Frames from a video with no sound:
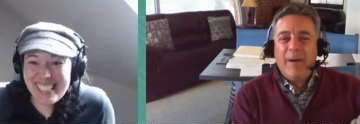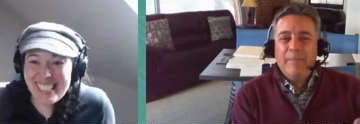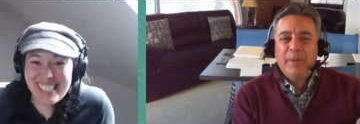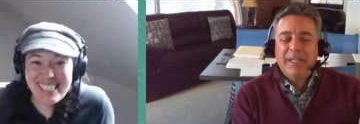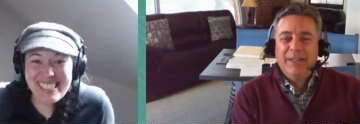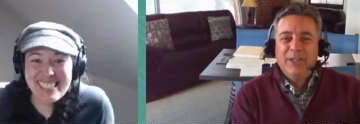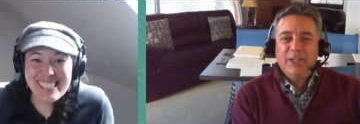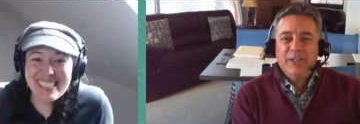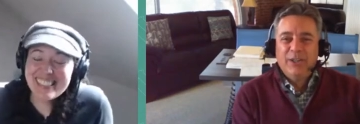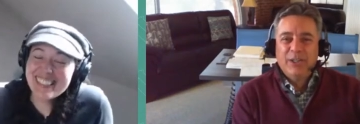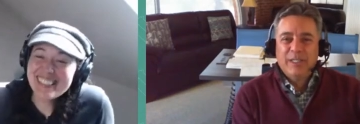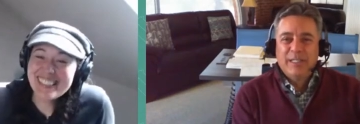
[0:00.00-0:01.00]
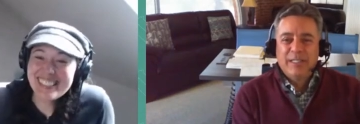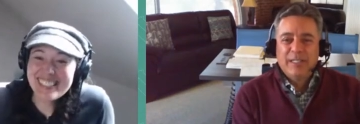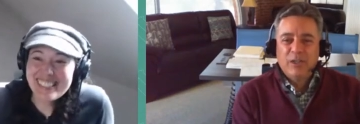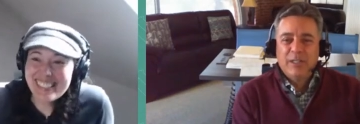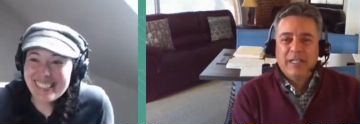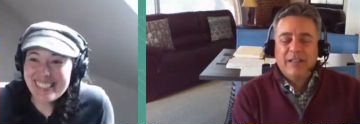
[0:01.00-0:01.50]
Speaker 1: Um, but there, there's
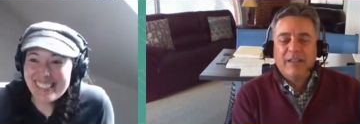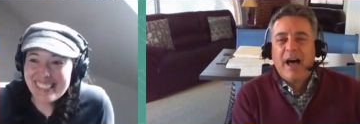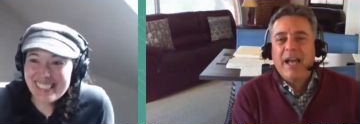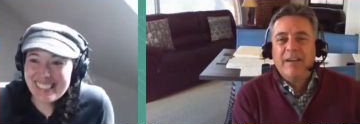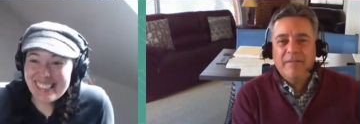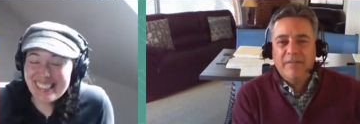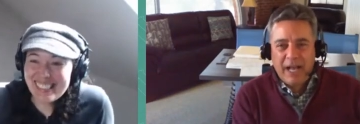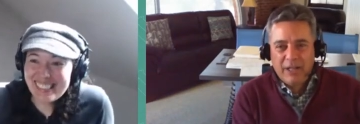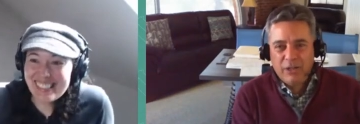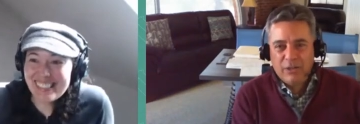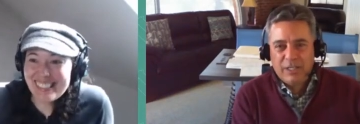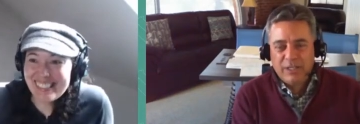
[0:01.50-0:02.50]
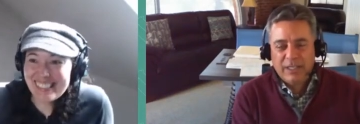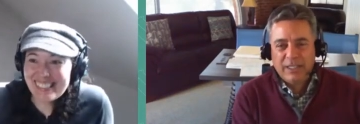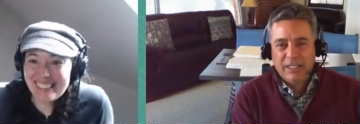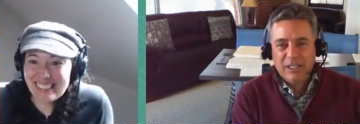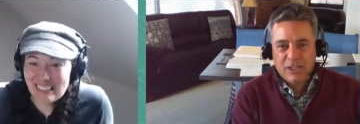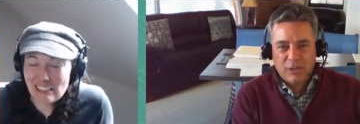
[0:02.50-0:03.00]
there's a lot of value to the
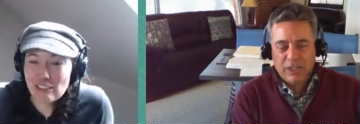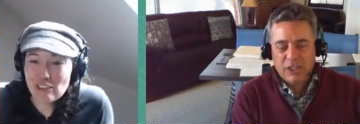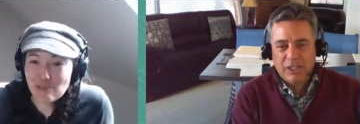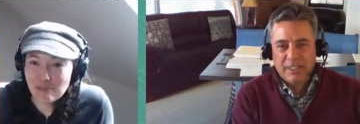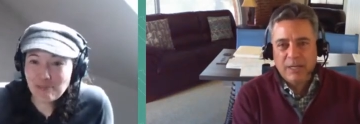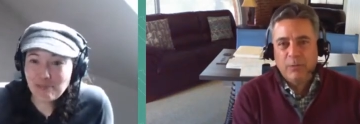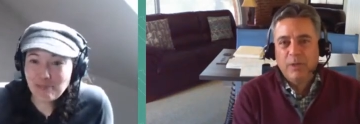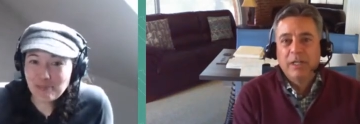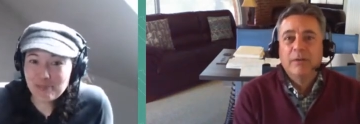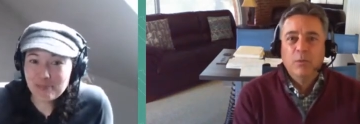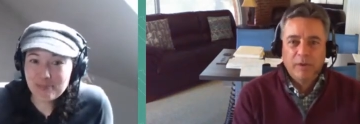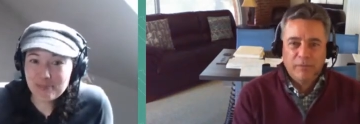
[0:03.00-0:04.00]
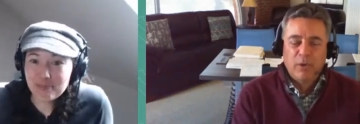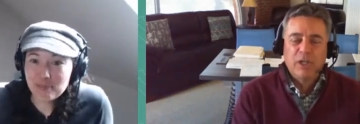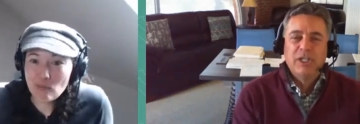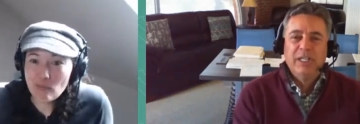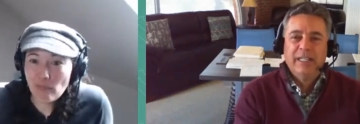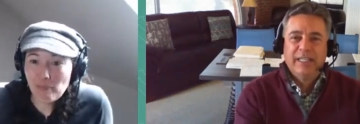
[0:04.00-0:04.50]
consortia, and we're we're
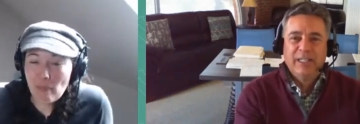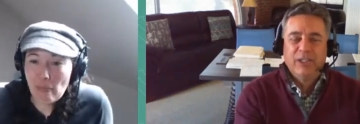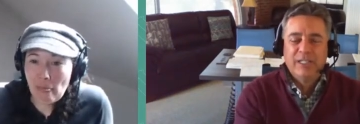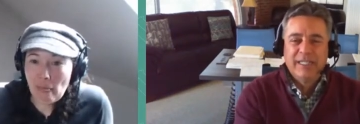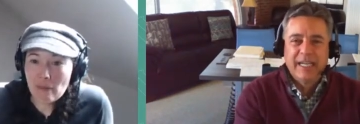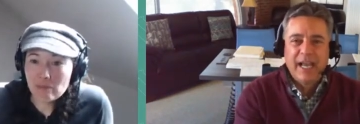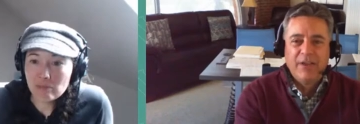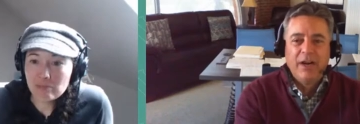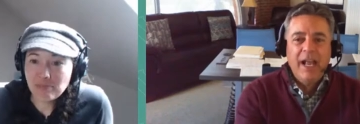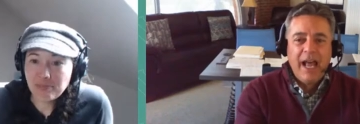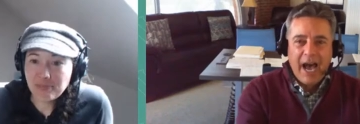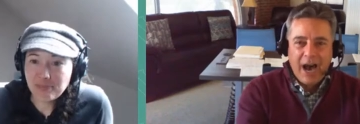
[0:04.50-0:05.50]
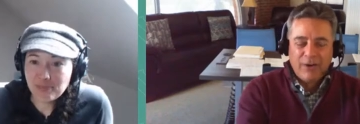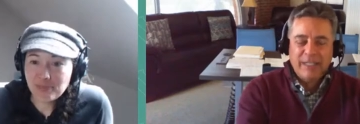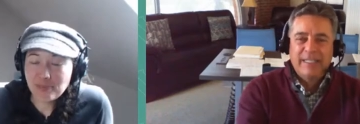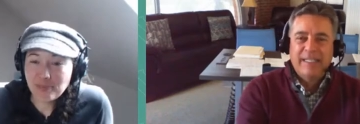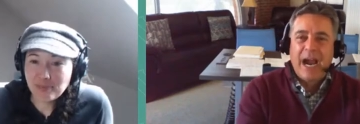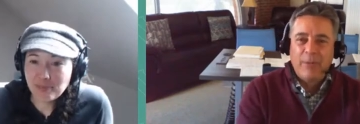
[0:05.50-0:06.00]
fortunate that they're together. How
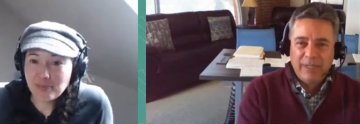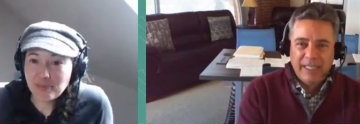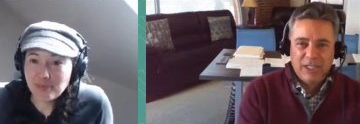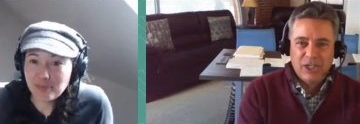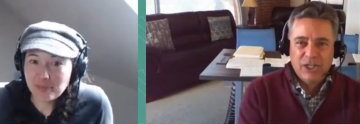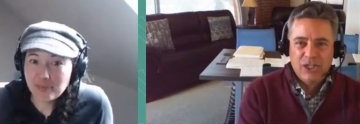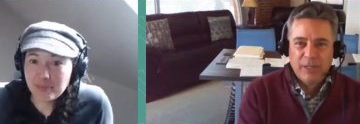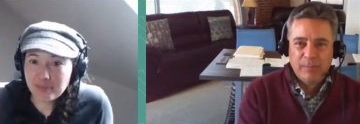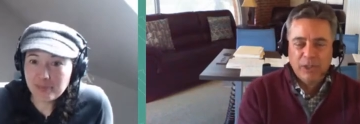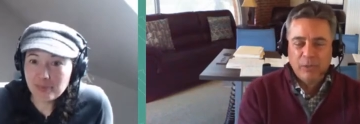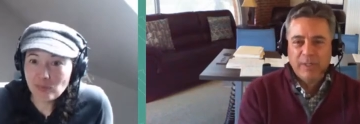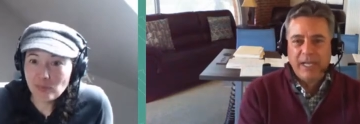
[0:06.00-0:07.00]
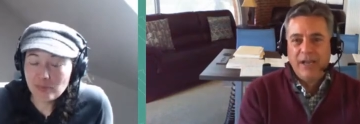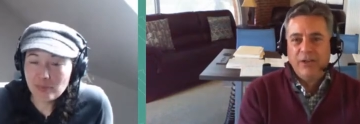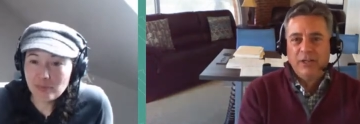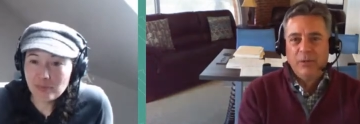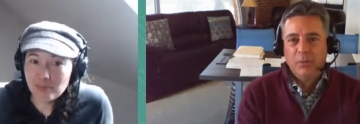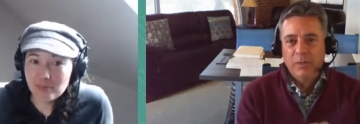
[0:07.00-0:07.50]
does that relationship look with
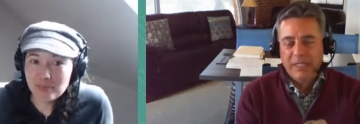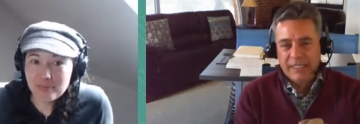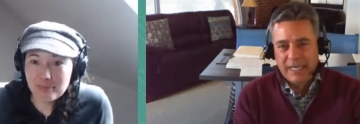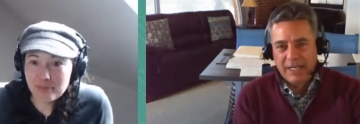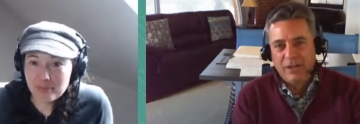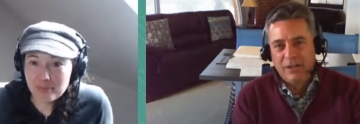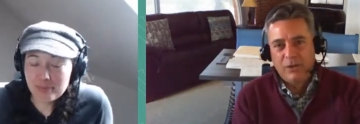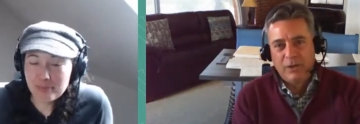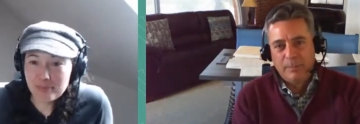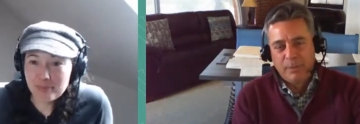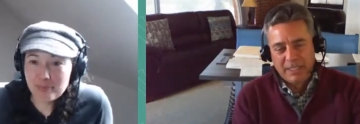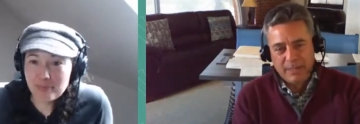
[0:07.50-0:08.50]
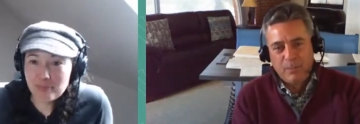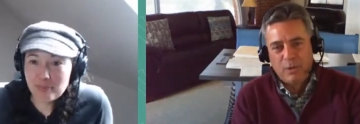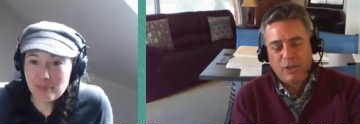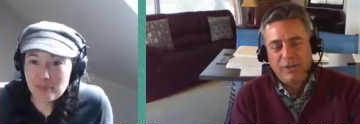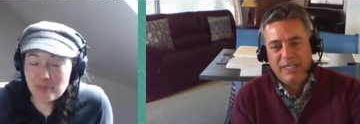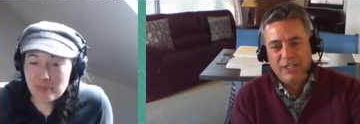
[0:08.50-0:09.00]
either a retail or a brick and
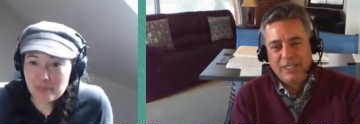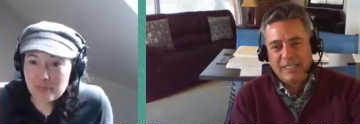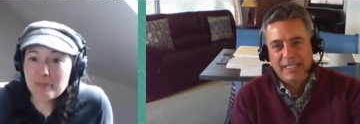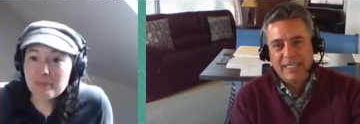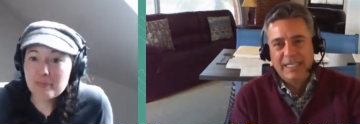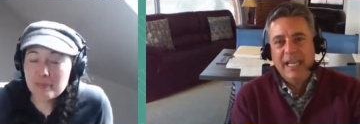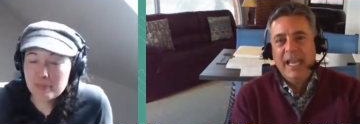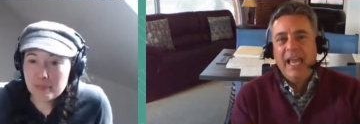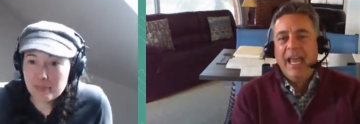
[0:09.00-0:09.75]
mortar agency,